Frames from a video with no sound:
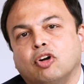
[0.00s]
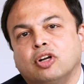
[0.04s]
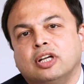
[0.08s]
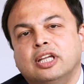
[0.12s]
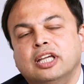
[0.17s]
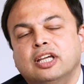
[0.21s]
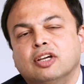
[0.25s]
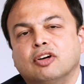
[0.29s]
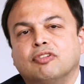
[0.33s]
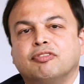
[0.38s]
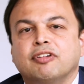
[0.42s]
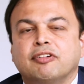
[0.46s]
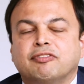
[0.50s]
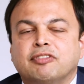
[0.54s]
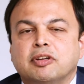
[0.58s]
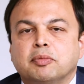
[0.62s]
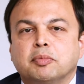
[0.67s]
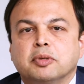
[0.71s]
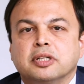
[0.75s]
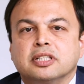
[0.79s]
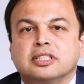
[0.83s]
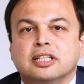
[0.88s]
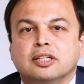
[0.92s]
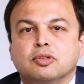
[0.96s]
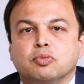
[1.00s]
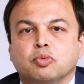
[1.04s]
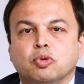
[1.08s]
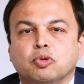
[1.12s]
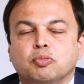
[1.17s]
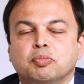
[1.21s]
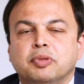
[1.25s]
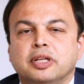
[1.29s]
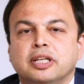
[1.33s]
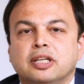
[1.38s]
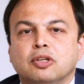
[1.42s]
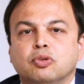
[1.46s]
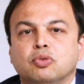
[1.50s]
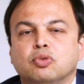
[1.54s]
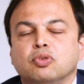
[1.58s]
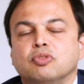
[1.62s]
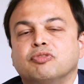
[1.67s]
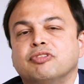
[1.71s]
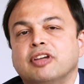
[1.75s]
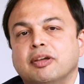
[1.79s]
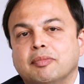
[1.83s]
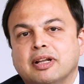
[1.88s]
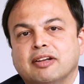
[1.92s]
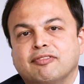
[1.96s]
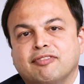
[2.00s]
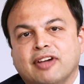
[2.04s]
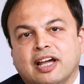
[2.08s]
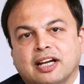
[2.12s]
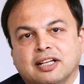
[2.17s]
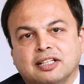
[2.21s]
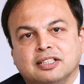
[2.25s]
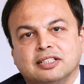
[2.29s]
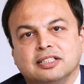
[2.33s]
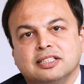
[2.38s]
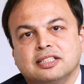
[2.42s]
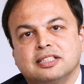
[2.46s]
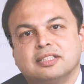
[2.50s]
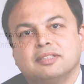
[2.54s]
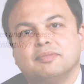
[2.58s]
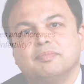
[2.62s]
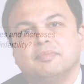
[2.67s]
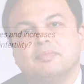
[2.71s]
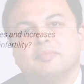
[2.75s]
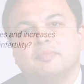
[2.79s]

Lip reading: 40 or 50% would be due to female factors.